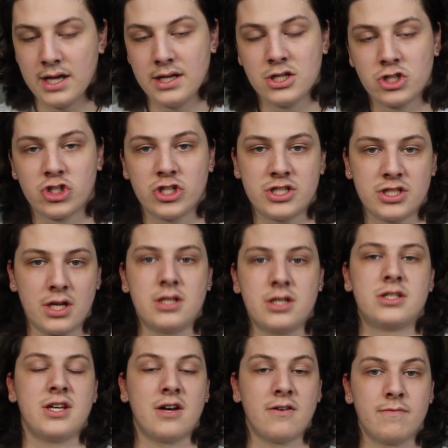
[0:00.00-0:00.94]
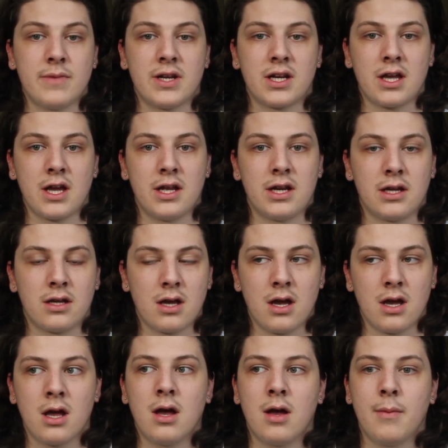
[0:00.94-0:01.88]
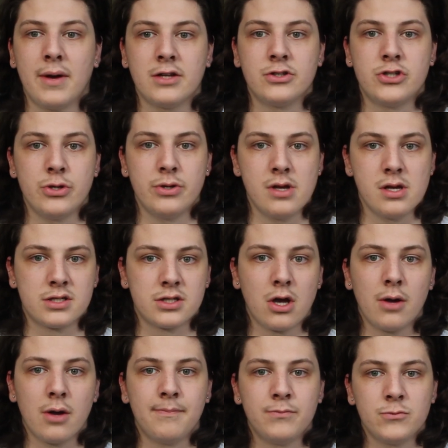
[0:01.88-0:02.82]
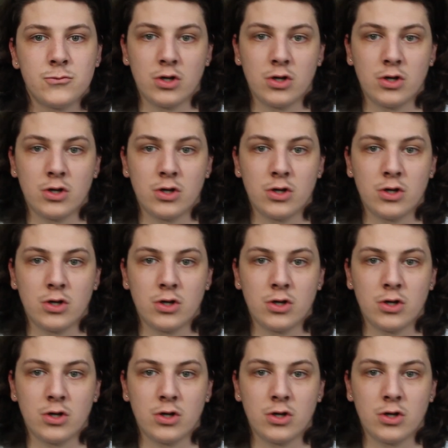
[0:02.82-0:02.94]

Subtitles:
initially started self-medicating about 2 years ago